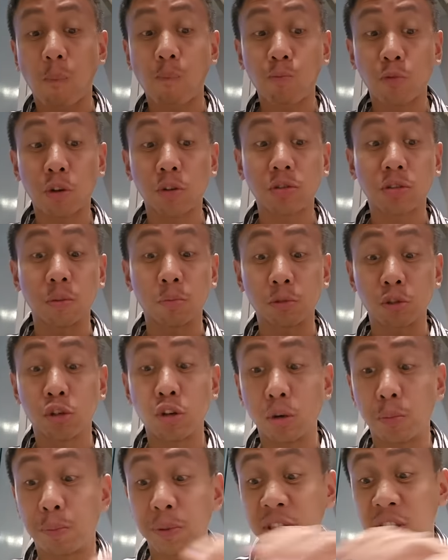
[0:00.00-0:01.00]
Those are some
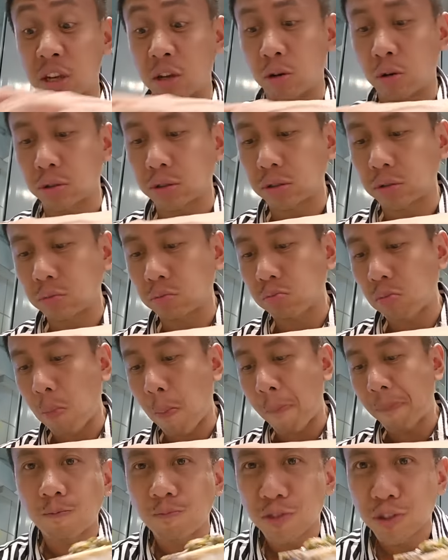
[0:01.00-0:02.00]
good potatoes.
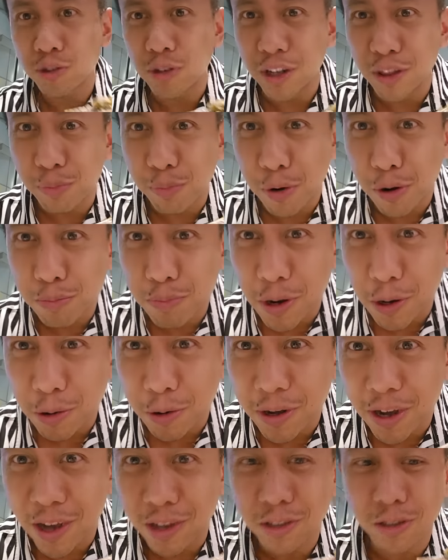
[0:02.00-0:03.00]
Let's try the bone marrow,
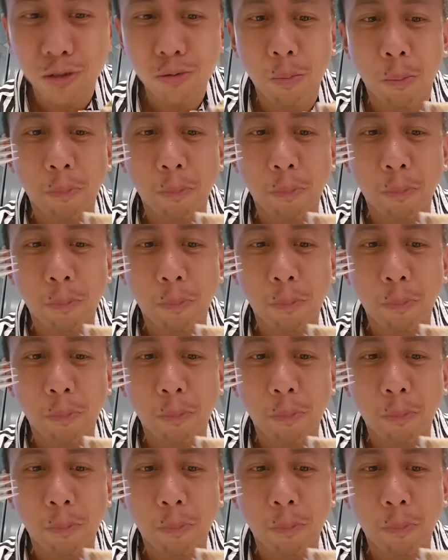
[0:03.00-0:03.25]
guys.